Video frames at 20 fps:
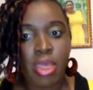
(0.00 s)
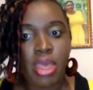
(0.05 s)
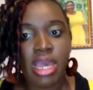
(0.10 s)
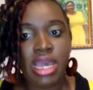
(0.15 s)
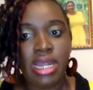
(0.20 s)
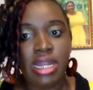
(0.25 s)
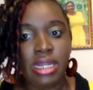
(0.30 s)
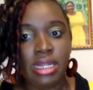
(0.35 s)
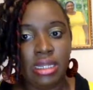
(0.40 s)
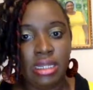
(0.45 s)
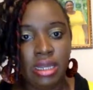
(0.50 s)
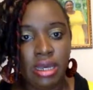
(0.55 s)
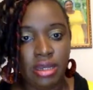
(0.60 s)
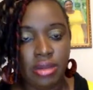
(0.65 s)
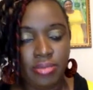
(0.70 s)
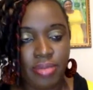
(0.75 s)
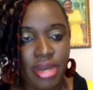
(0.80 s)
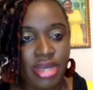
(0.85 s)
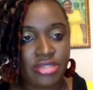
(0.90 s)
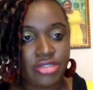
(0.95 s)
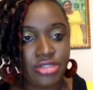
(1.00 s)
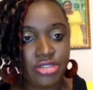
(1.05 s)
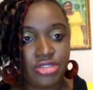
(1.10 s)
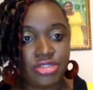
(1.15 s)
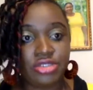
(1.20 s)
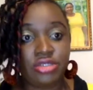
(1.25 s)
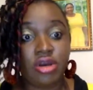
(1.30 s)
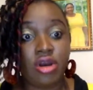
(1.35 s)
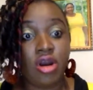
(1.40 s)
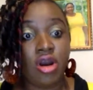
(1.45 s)
A lot of
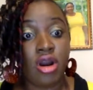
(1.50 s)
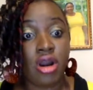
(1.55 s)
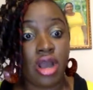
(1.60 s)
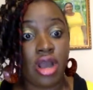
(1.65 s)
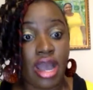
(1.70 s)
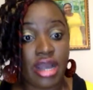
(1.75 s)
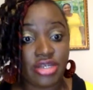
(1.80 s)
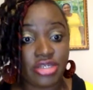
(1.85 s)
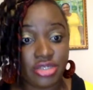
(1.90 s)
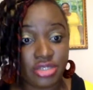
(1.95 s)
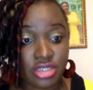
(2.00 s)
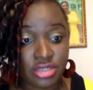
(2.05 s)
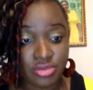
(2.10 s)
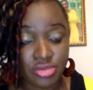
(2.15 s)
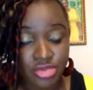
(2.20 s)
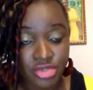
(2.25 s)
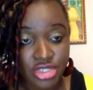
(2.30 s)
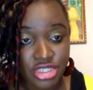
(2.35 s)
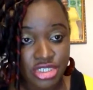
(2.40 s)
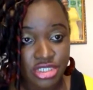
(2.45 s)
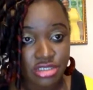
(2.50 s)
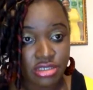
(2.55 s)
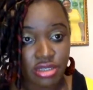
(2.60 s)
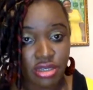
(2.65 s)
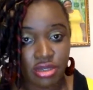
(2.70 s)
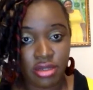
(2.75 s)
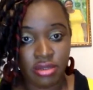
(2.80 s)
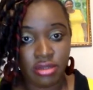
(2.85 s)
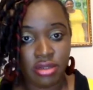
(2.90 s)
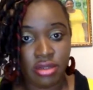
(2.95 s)
pastors are actually preaching a
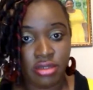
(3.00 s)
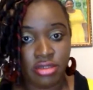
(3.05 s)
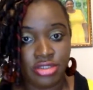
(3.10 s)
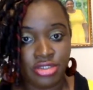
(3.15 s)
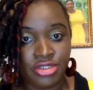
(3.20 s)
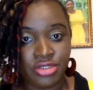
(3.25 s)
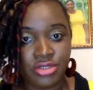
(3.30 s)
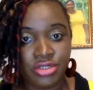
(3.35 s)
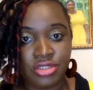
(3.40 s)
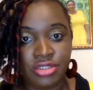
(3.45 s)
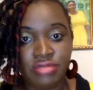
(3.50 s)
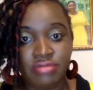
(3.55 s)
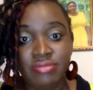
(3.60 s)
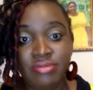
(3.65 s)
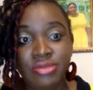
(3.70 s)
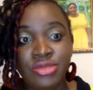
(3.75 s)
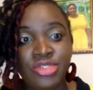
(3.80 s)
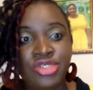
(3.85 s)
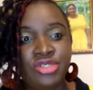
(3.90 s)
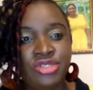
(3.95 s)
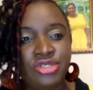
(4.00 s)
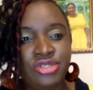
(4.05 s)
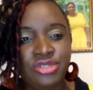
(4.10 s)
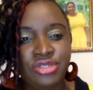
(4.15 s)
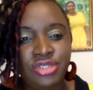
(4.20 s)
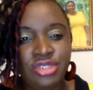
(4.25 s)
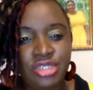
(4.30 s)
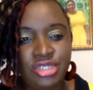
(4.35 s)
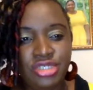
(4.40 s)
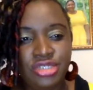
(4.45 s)
lot of non-truth. So you
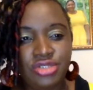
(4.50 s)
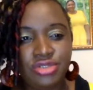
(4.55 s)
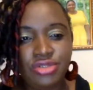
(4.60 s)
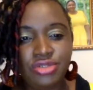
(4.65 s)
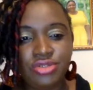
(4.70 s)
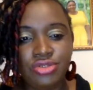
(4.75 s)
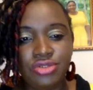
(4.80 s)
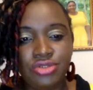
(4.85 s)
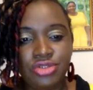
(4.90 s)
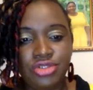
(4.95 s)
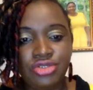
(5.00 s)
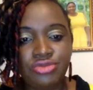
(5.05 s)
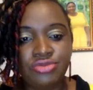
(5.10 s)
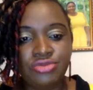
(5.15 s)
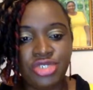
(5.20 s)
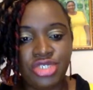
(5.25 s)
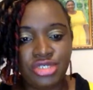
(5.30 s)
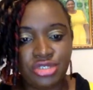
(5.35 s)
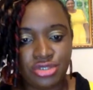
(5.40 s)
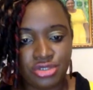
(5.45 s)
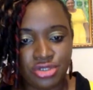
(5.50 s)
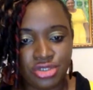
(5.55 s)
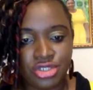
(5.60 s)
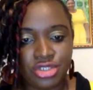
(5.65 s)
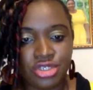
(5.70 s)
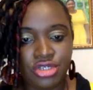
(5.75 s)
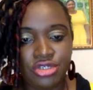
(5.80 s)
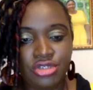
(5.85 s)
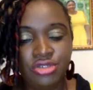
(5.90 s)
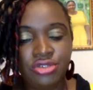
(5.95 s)
need to do your
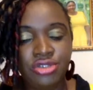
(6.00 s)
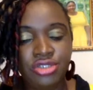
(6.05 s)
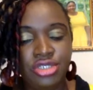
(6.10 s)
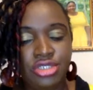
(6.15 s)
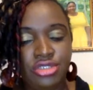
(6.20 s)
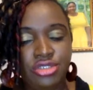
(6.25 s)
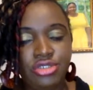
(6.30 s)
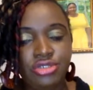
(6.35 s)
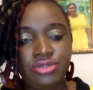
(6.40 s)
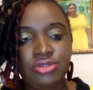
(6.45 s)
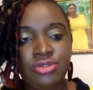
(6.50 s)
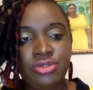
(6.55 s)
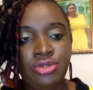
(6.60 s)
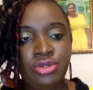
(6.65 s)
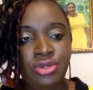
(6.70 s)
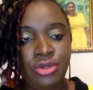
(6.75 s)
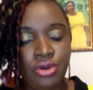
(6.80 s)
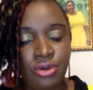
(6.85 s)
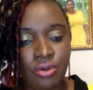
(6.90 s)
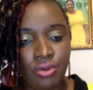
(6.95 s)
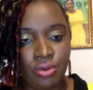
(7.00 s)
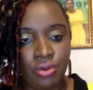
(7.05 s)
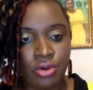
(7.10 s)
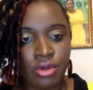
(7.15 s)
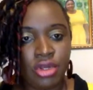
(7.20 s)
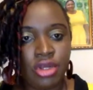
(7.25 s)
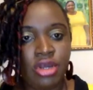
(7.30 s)
research. You need to know